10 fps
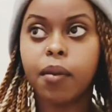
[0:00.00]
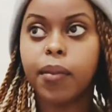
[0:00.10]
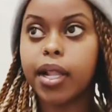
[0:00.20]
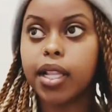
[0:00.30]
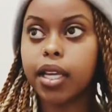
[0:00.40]

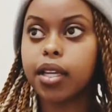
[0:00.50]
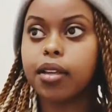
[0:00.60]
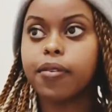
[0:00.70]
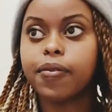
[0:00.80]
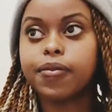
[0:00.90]
But
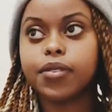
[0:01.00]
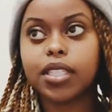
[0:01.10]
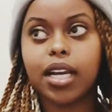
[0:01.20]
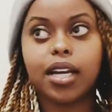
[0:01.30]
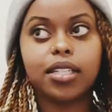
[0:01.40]
like,
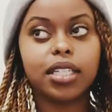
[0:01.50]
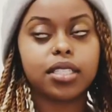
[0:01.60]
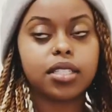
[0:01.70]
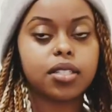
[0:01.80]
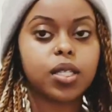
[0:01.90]
yeah,
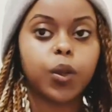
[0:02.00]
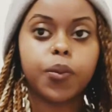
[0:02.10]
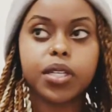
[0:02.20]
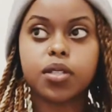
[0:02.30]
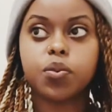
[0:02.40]
it's a
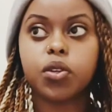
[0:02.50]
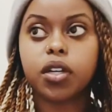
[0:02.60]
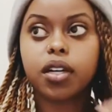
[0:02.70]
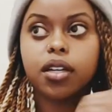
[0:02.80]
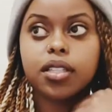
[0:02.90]
slow-paced book